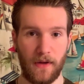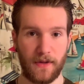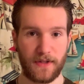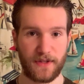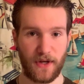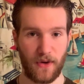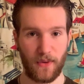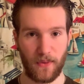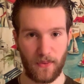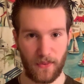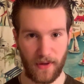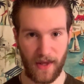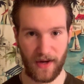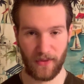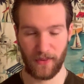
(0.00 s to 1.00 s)
So
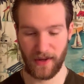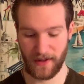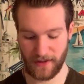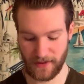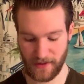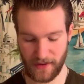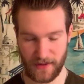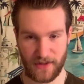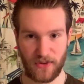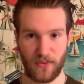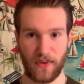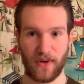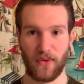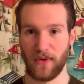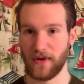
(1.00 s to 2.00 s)
getting right into this,
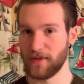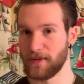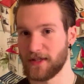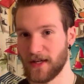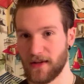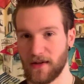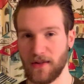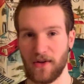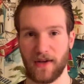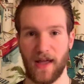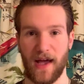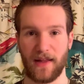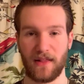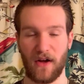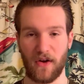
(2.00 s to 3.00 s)
we're going to be taking a look
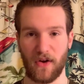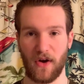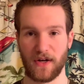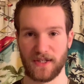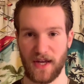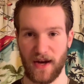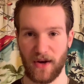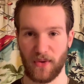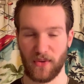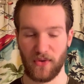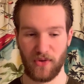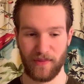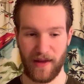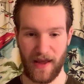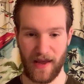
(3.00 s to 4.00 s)
at Lockhart's Hair
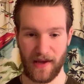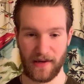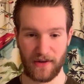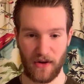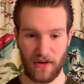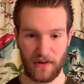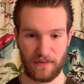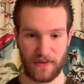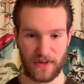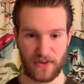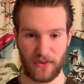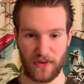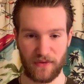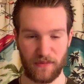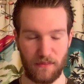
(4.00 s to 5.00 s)
Groom and all of the
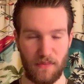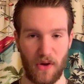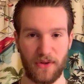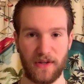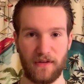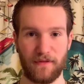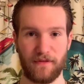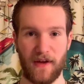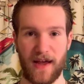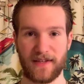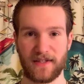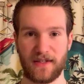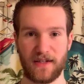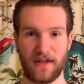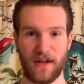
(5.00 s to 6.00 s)
sort of
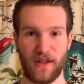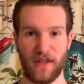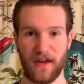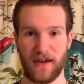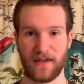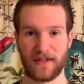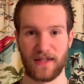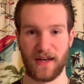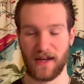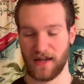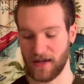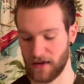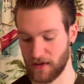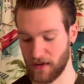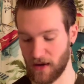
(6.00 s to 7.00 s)
multifaceted things that it
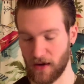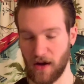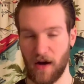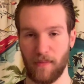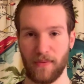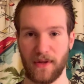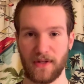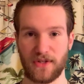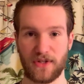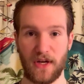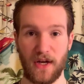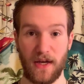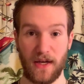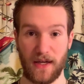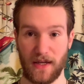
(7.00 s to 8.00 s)
can accomplish
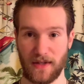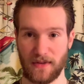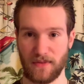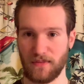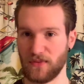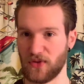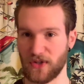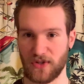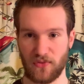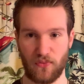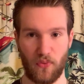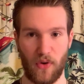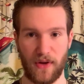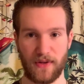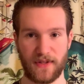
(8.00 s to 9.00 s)
in just
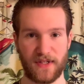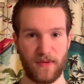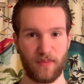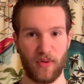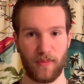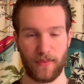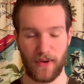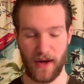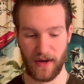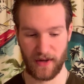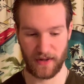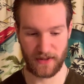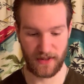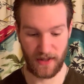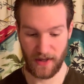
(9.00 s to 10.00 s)
one simple
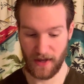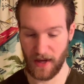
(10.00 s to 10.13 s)
product.